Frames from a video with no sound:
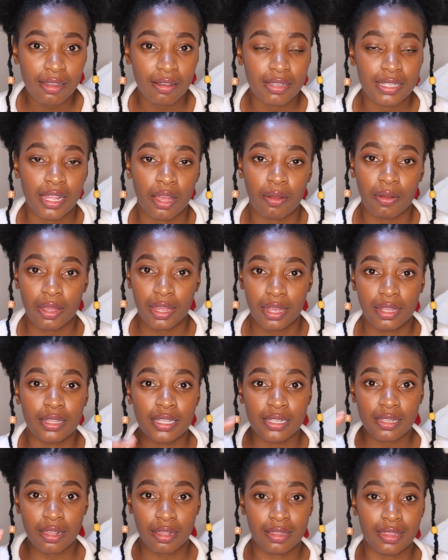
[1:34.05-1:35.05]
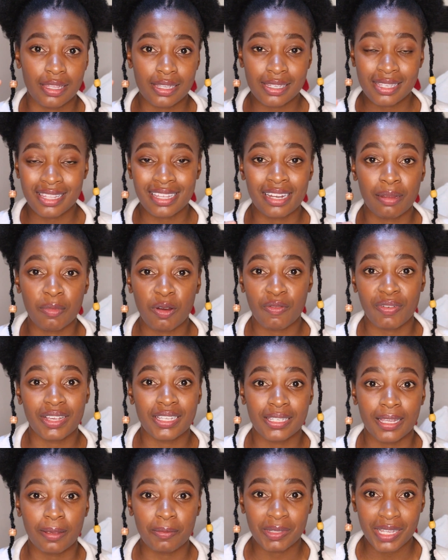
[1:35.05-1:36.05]
I was like, okay, this is the number of
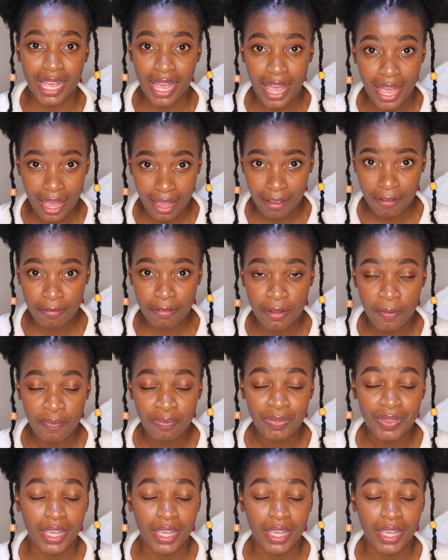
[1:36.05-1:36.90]
exams I have,